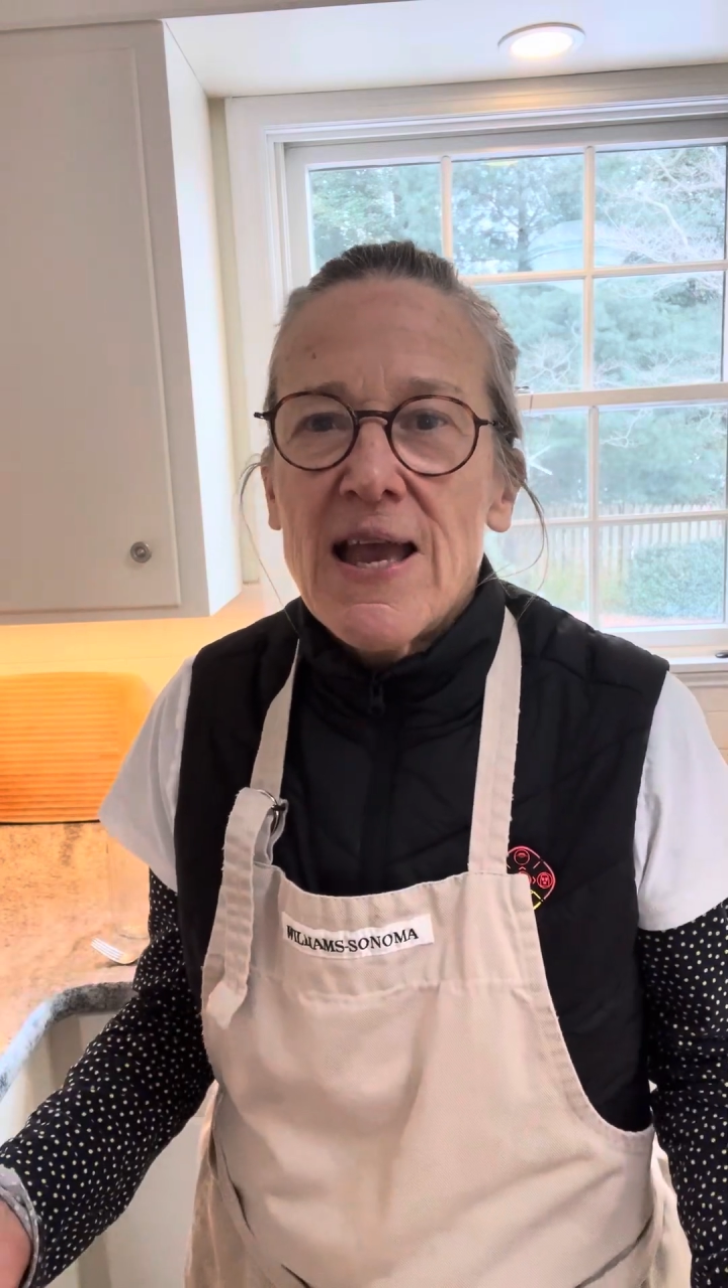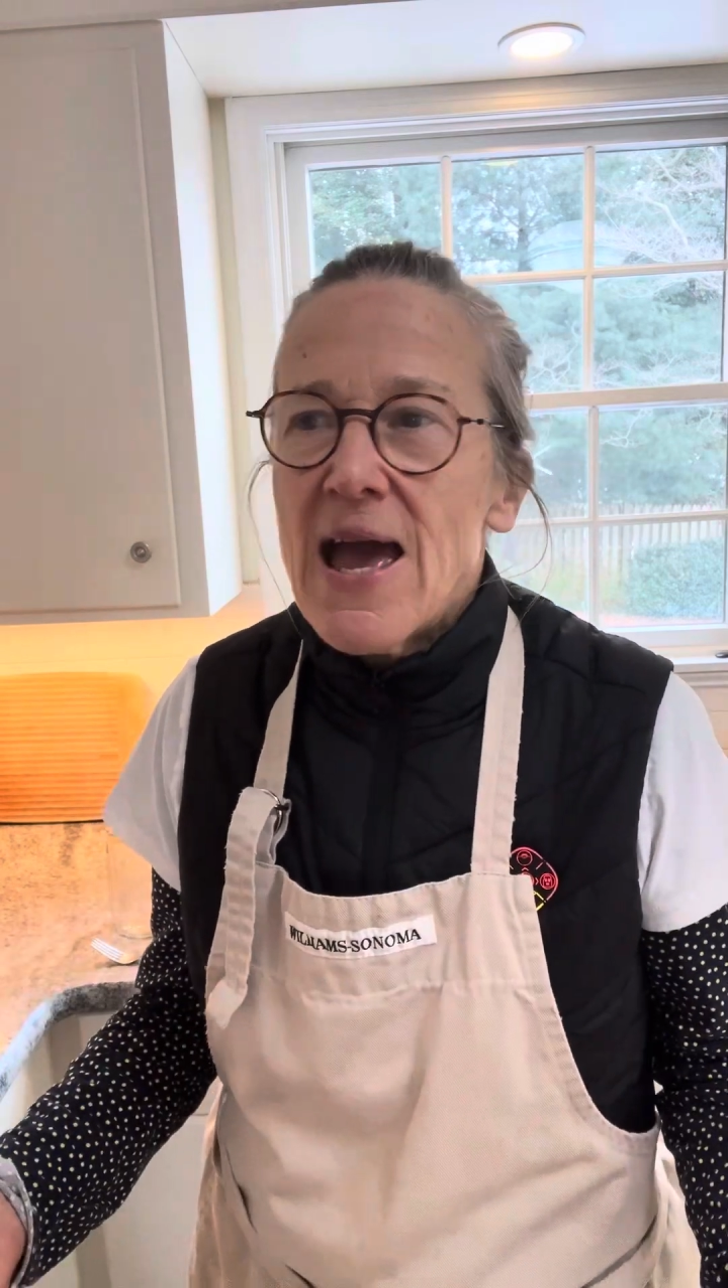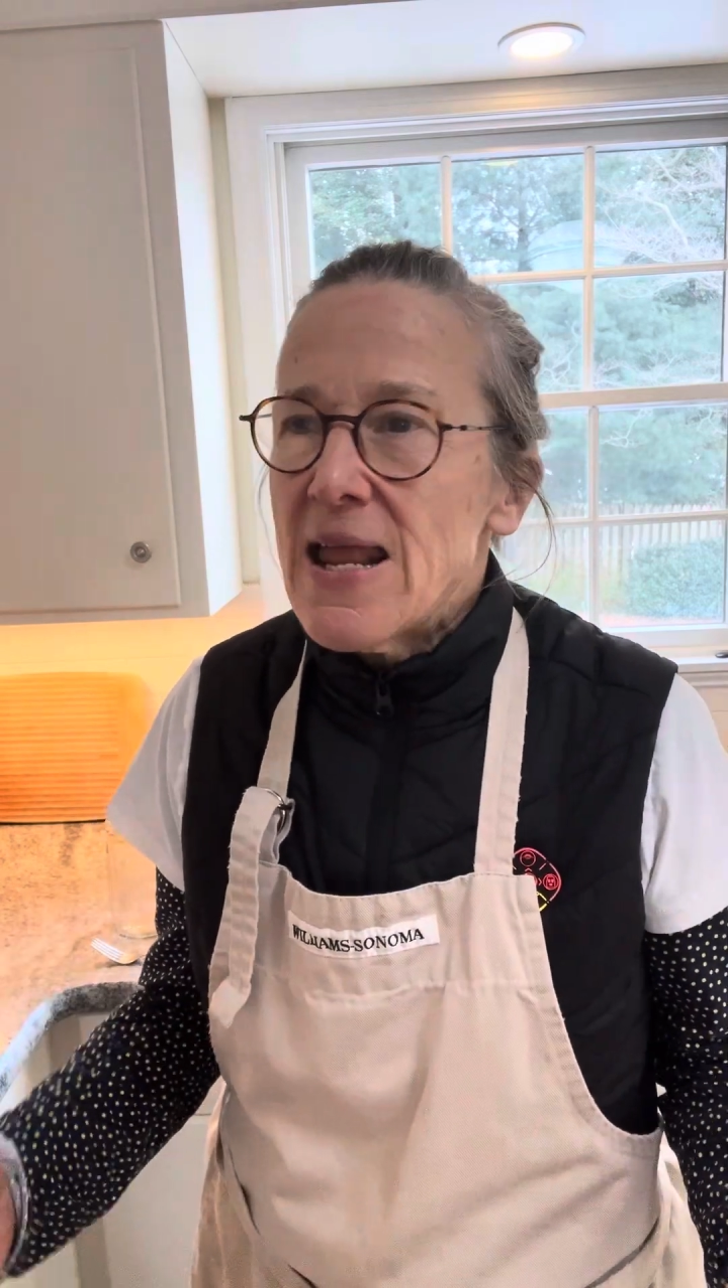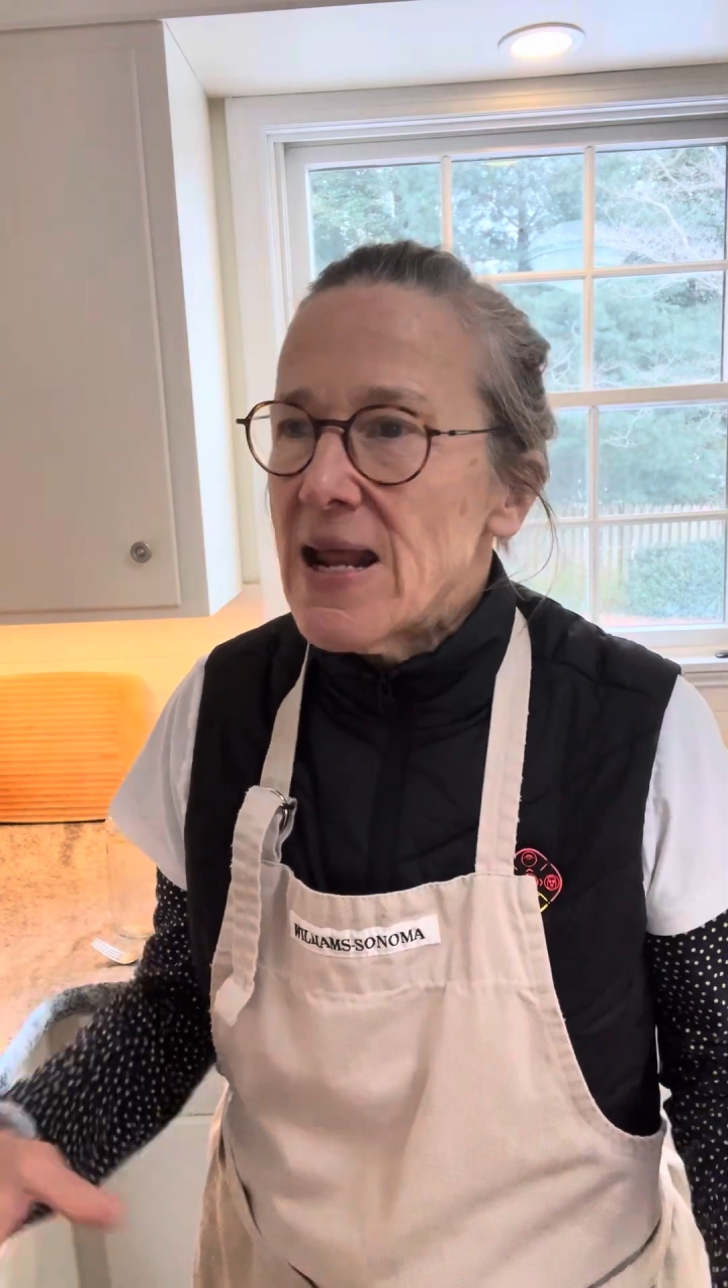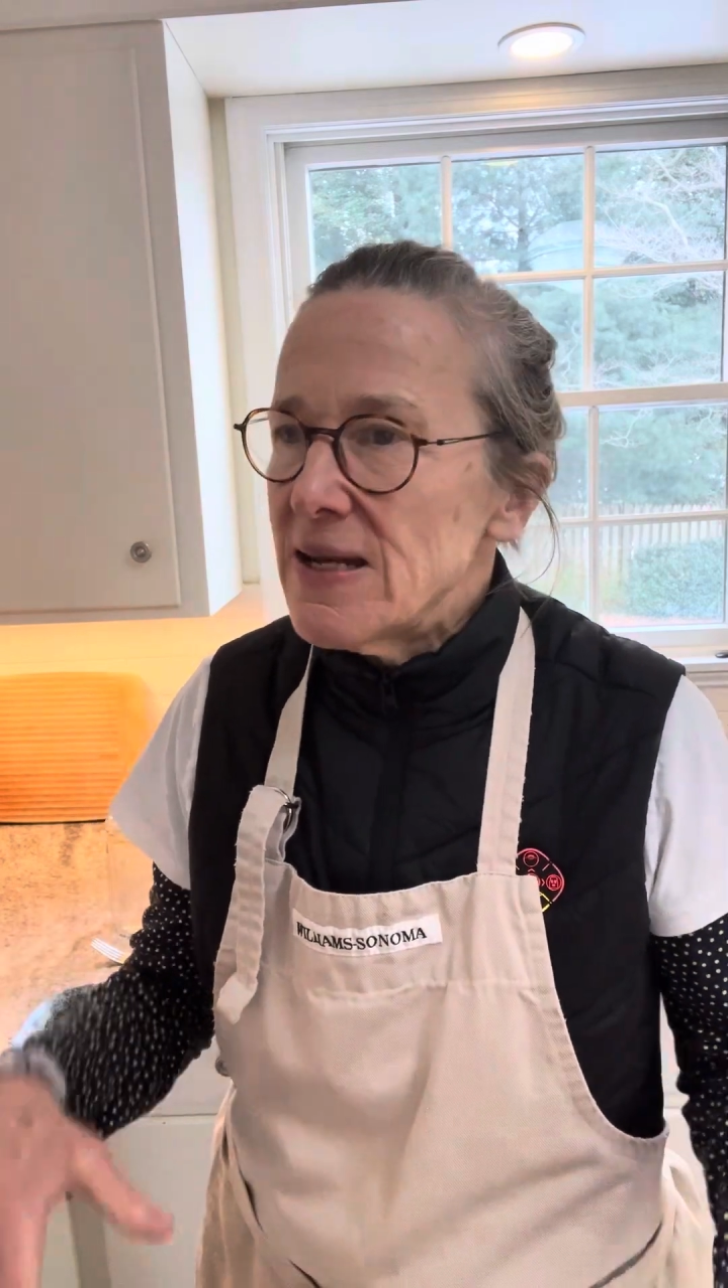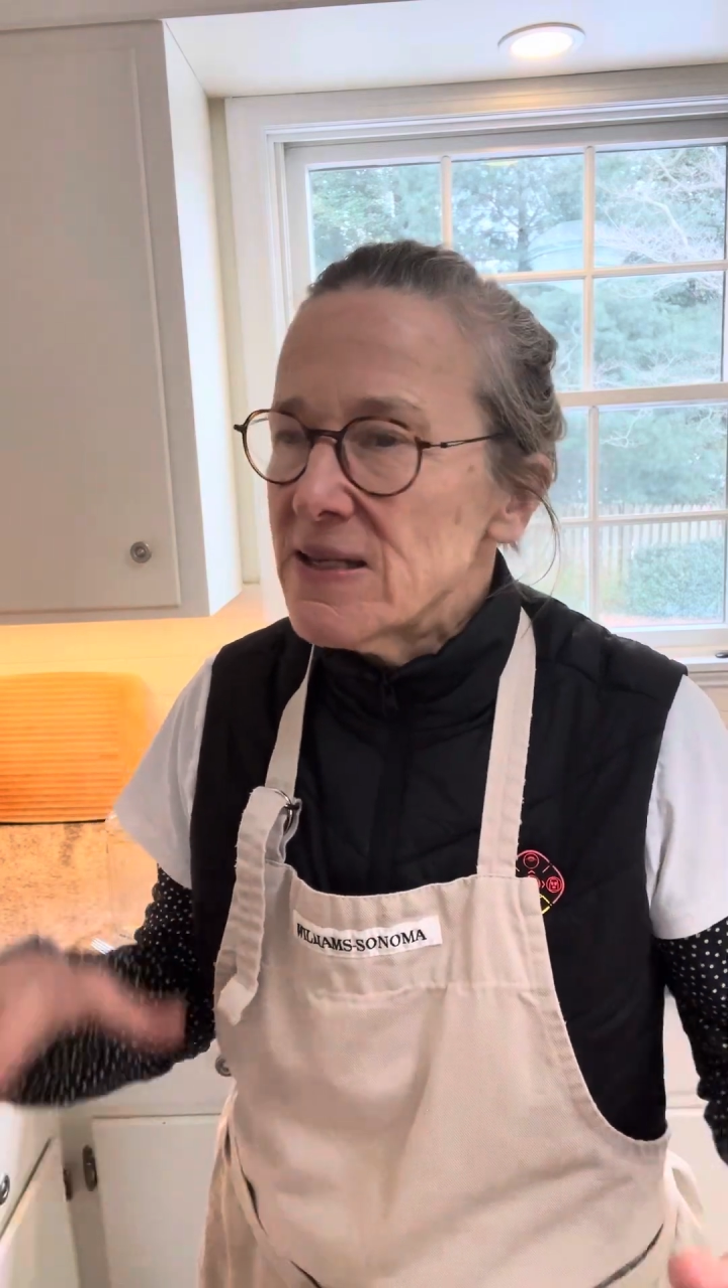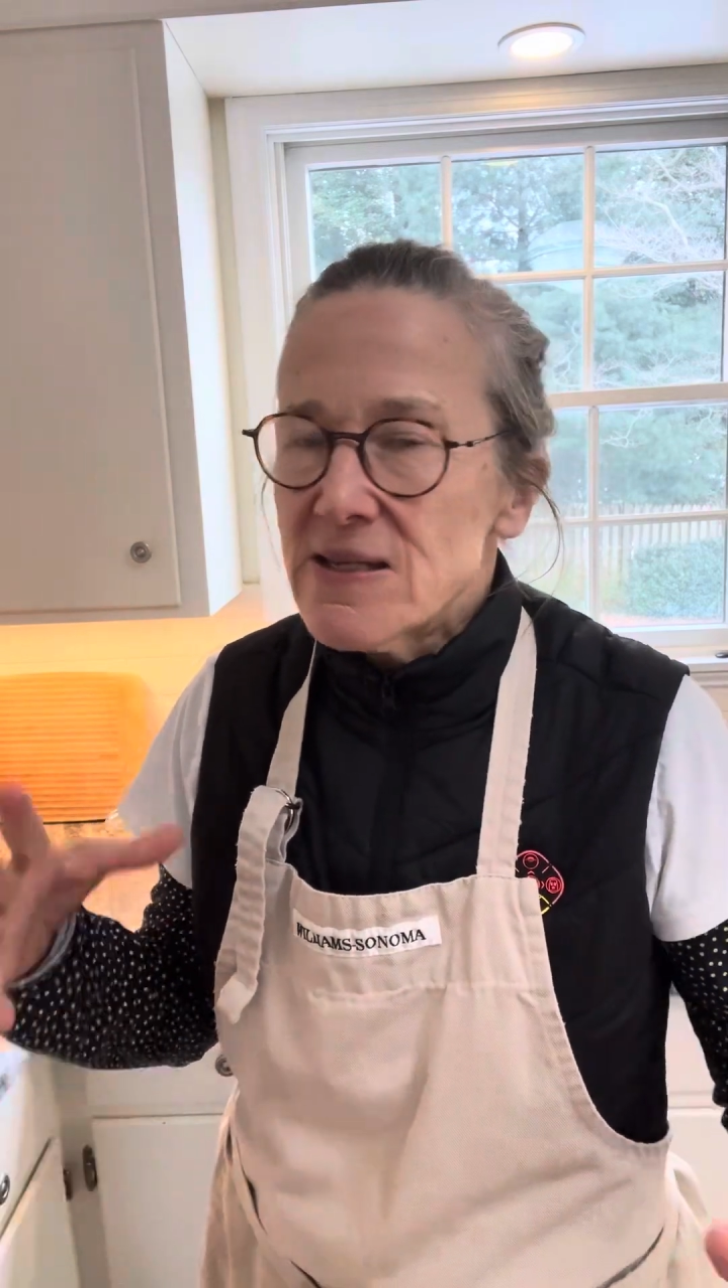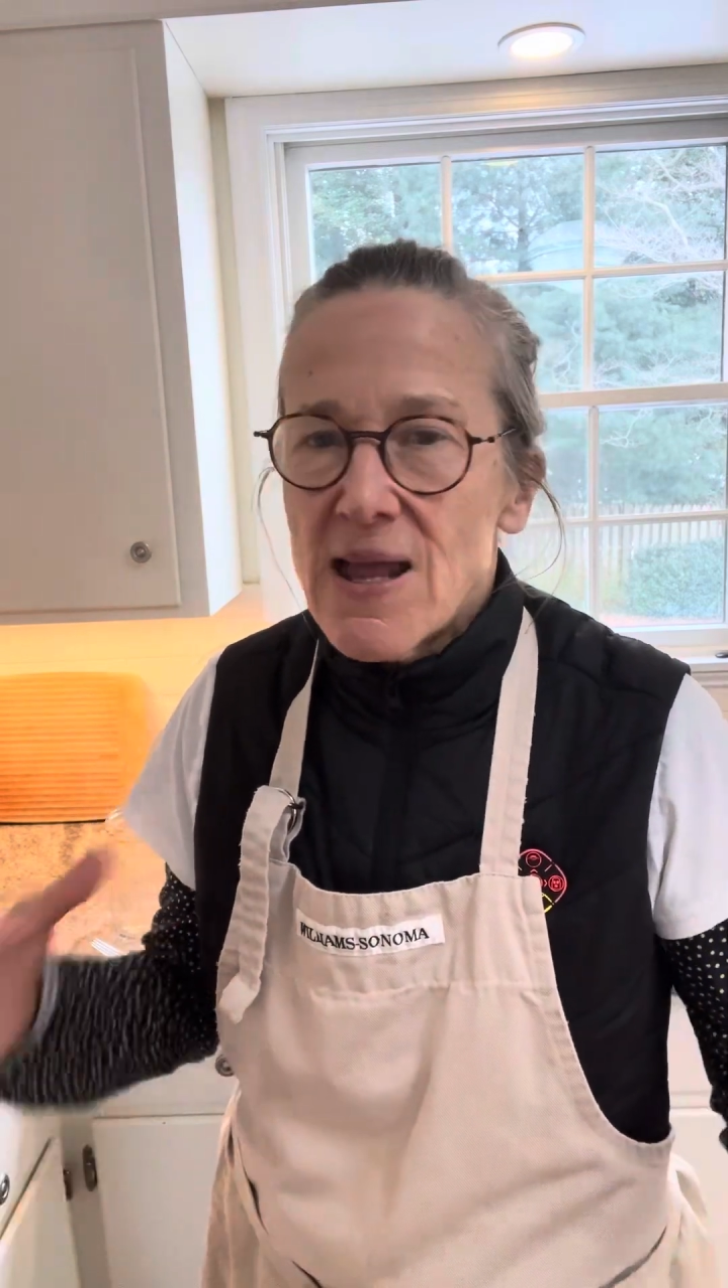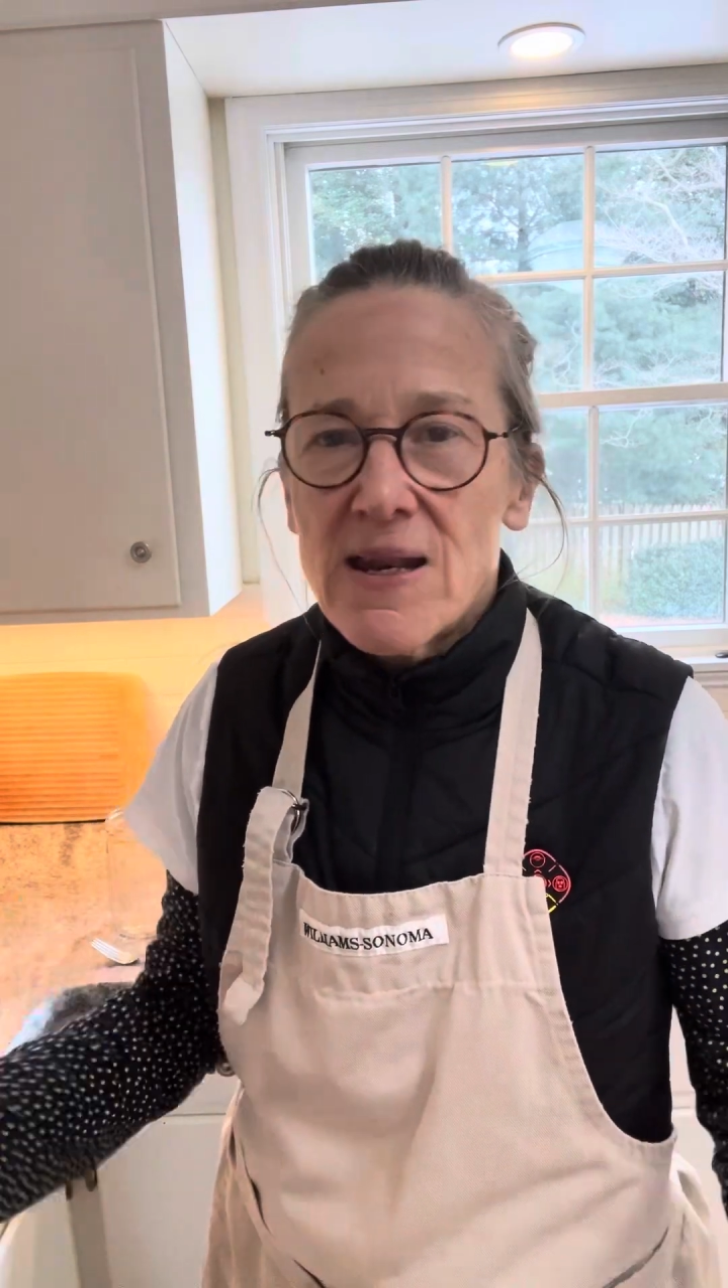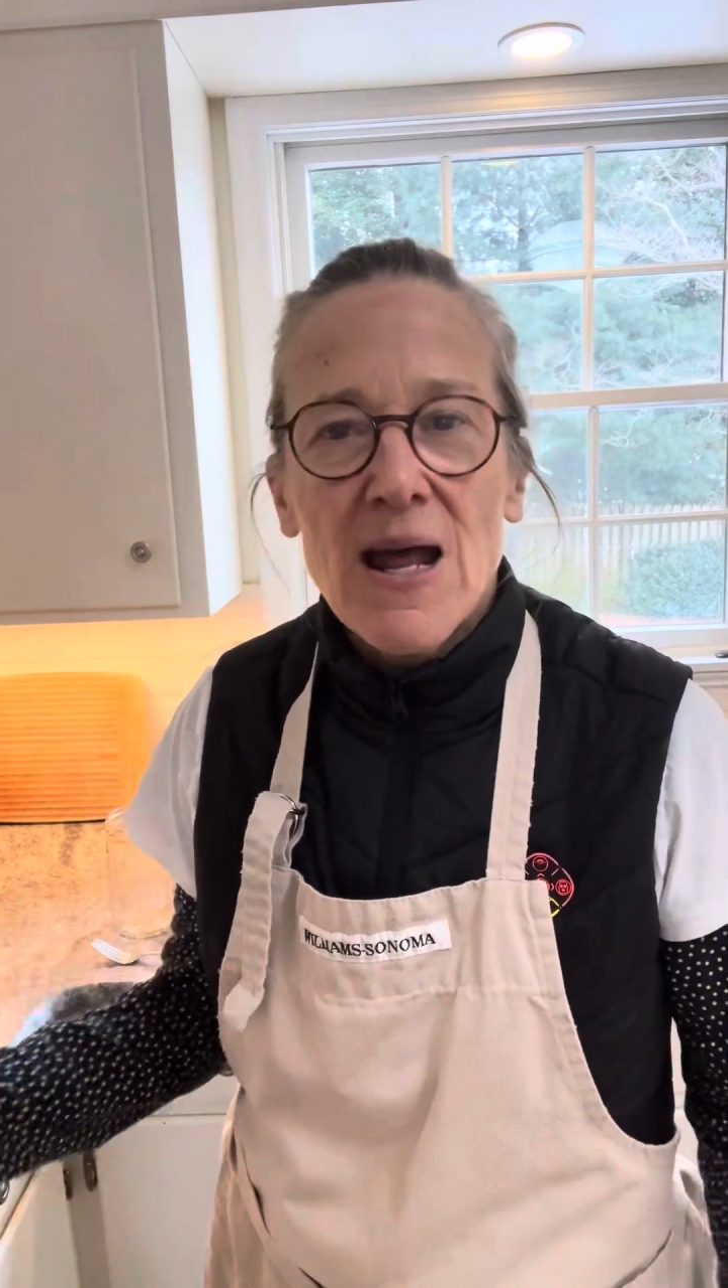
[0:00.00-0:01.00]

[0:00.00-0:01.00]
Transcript: And I decided